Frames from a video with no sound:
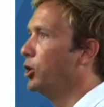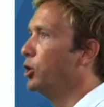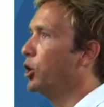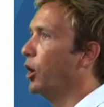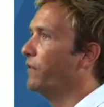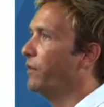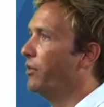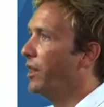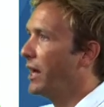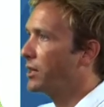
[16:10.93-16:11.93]
You go from
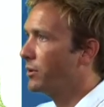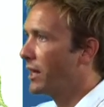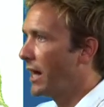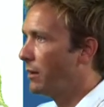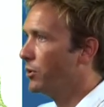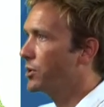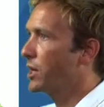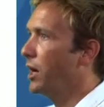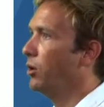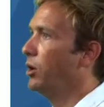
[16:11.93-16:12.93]
there to an animal
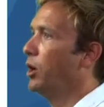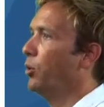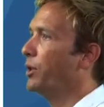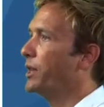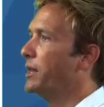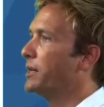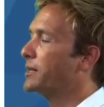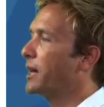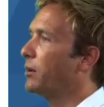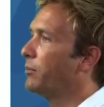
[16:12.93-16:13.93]
cell. Within the
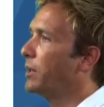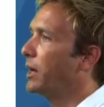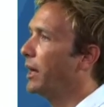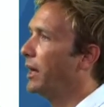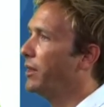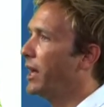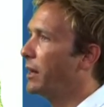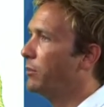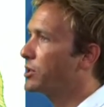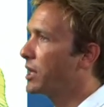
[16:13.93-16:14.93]
cell, the
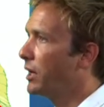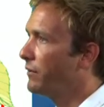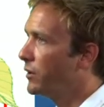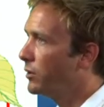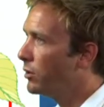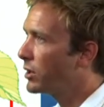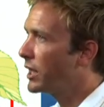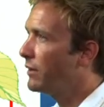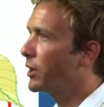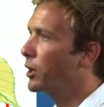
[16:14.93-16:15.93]
animal cell, if you're looking
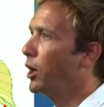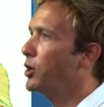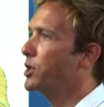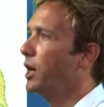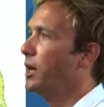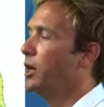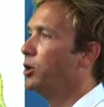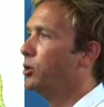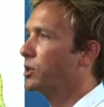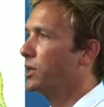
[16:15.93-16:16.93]
even closer,
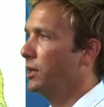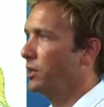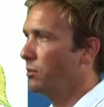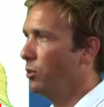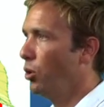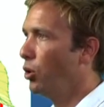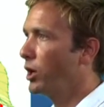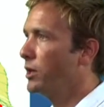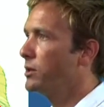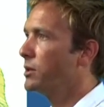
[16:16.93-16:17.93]
you're seeing some
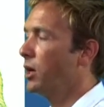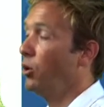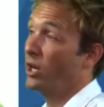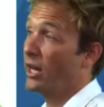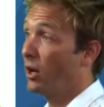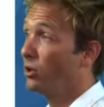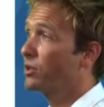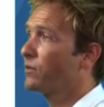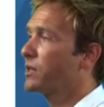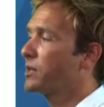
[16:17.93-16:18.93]
organelles
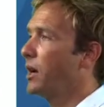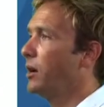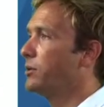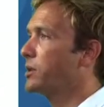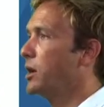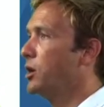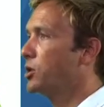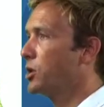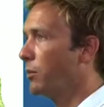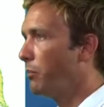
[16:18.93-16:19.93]
for cells,
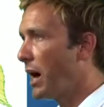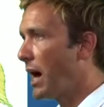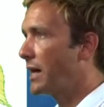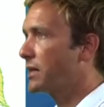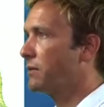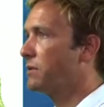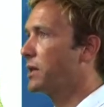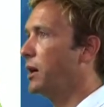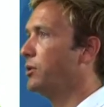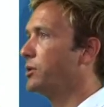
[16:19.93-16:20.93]
so the parts of
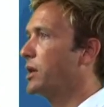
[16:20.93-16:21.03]
cells.